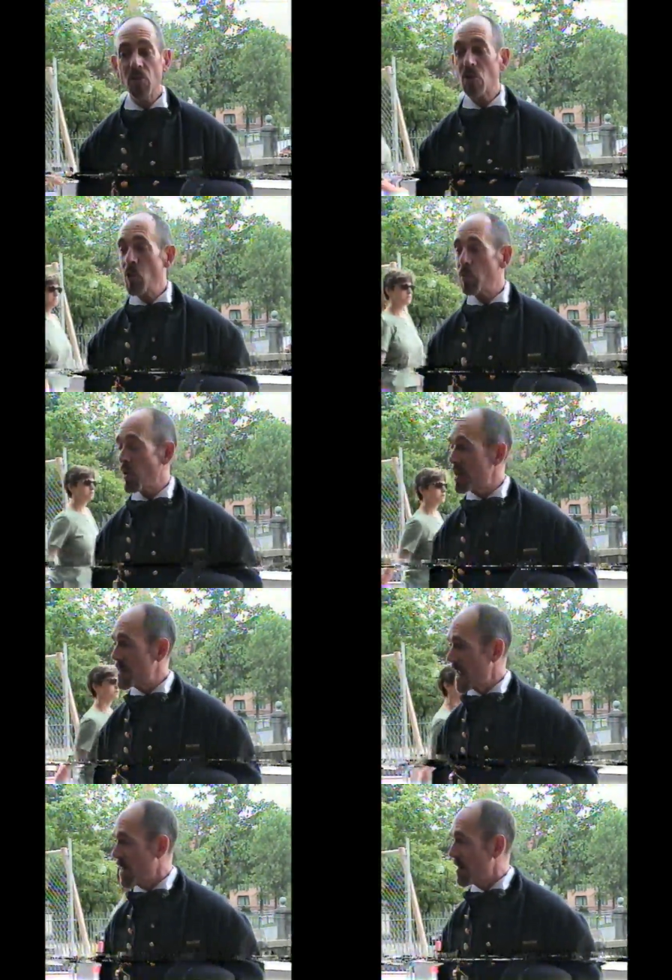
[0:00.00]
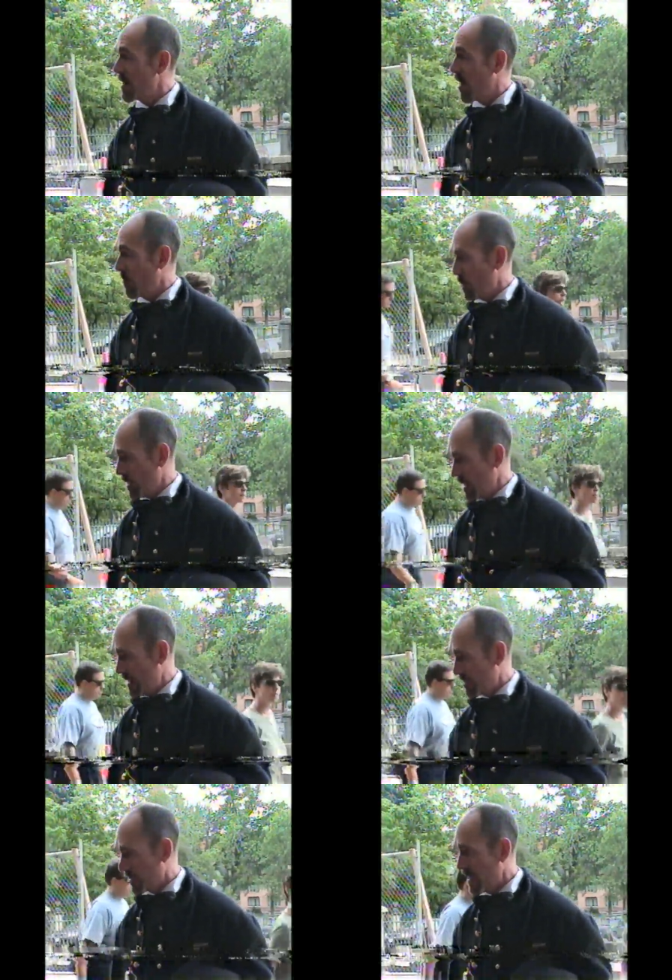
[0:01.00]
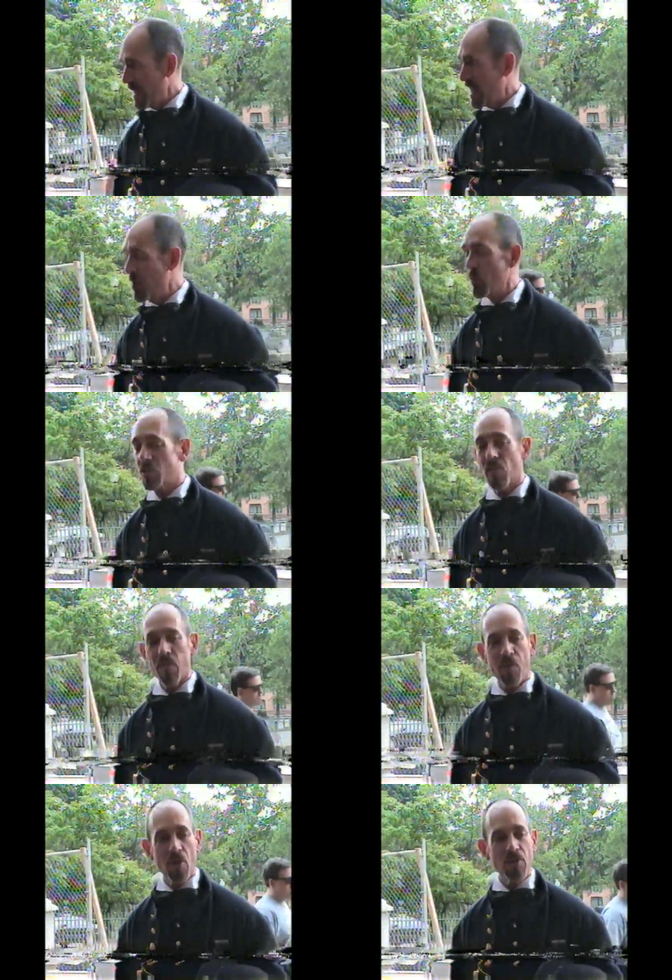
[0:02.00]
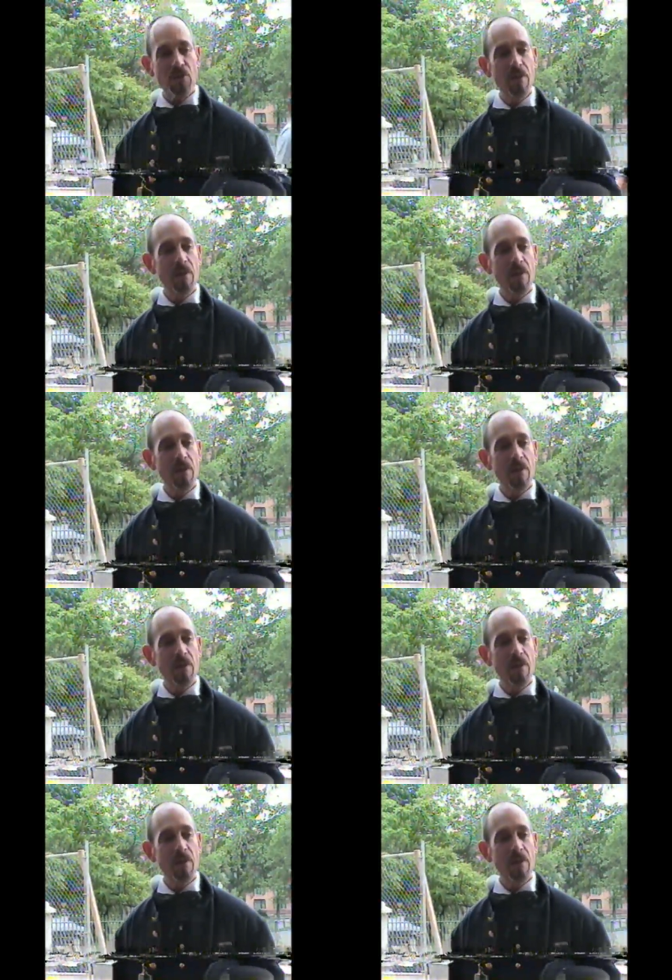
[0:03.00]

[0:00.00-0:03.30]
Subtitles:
superintendent of police. He was the first